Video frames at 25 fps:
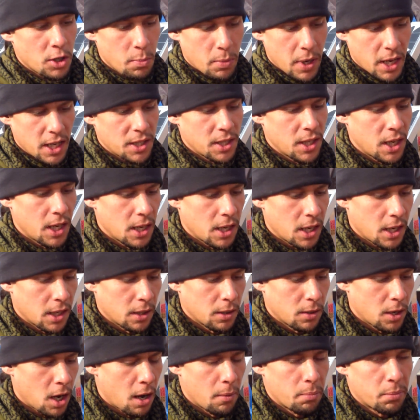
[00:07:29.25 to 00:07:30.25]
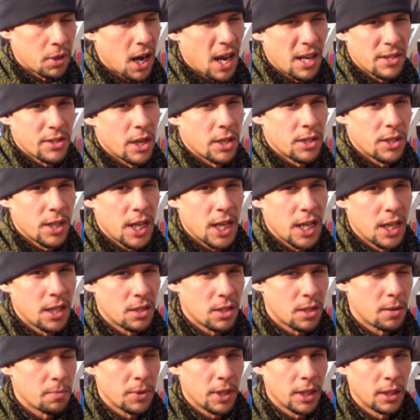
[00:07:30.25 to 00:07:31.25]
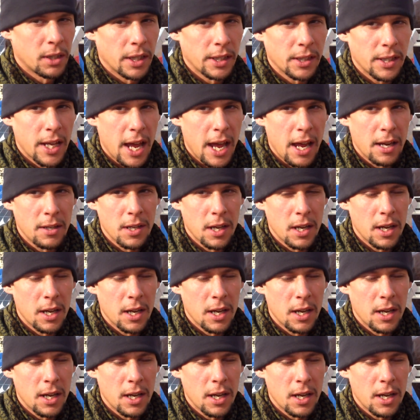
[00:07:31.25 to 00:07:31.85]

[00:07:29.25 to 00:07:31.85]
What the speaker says: space heating, process heat, something like that.